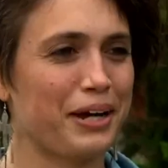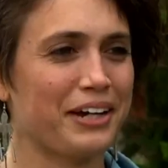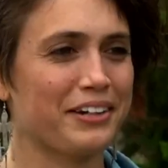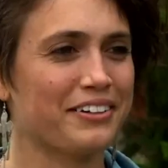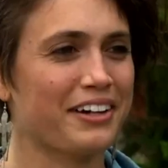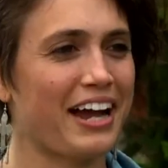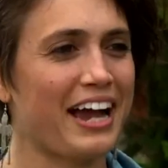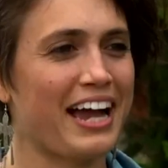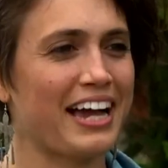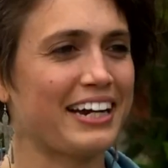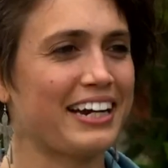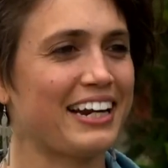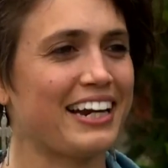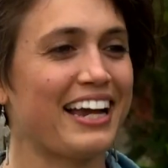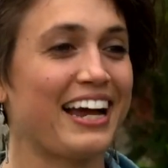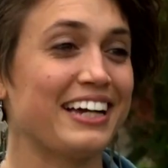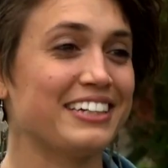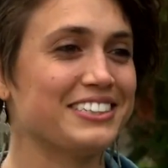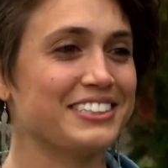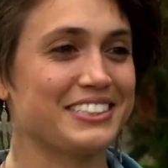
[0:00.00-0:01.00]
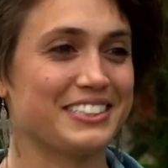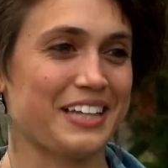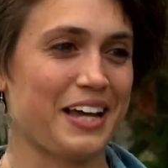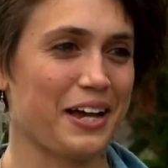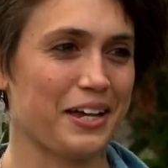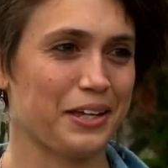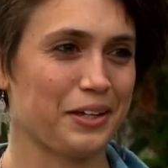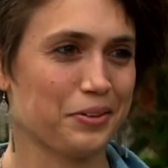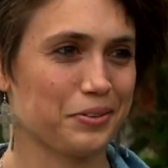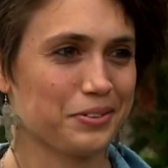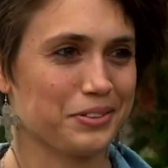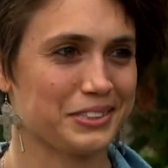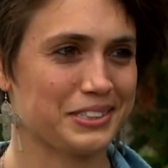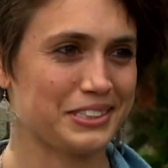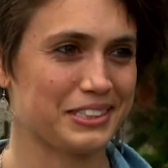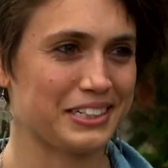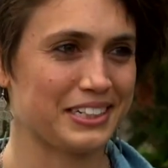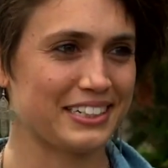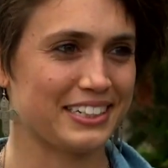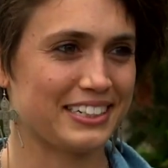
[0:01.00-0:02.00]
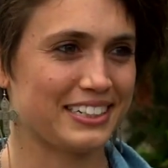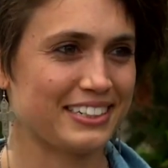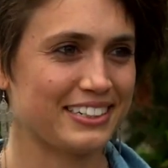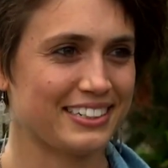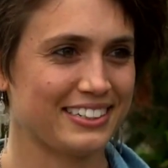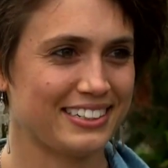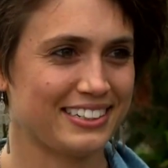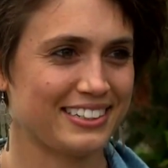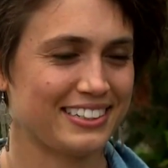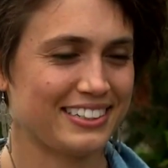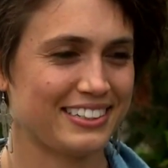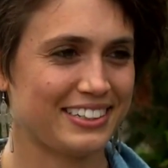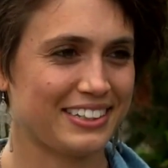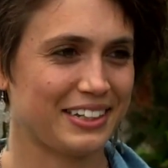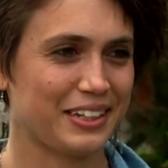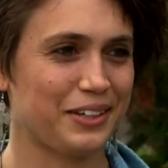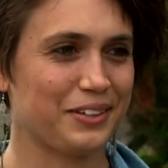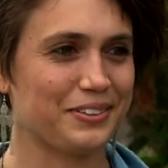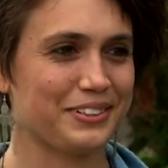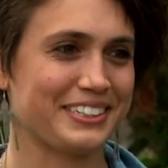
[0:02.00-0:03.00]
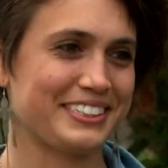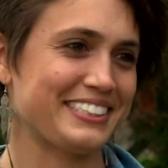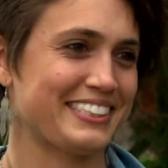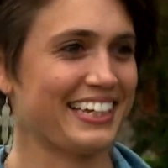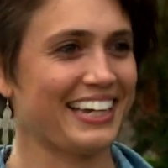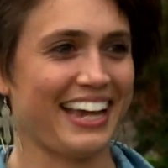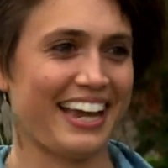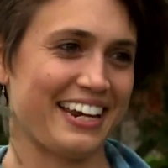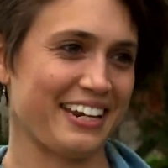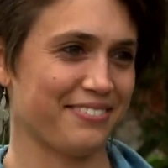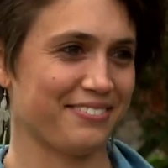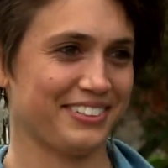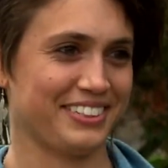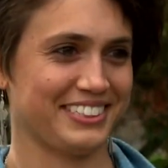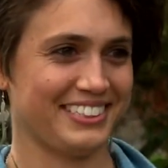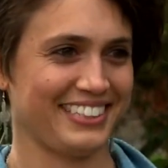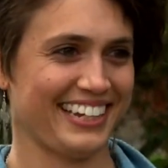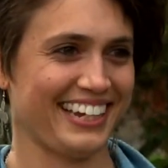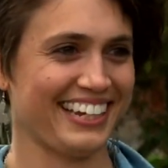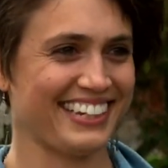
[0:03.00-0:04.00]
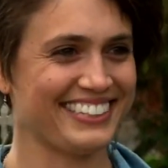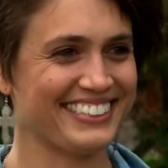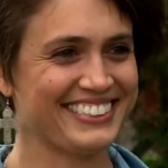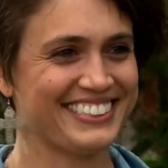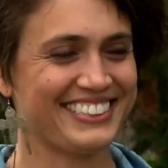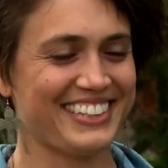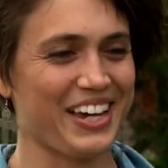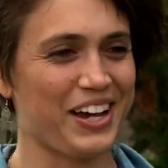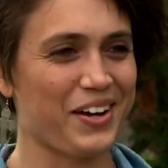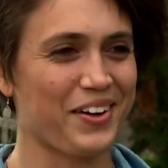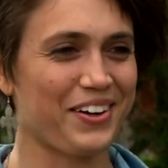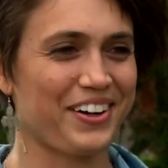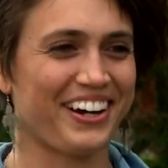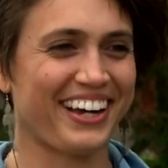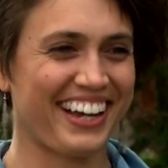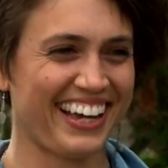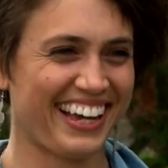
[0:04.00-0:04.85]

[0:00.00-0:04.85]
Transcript: bike ride, and I just thought he was the the cutest thing I'd ever seen, so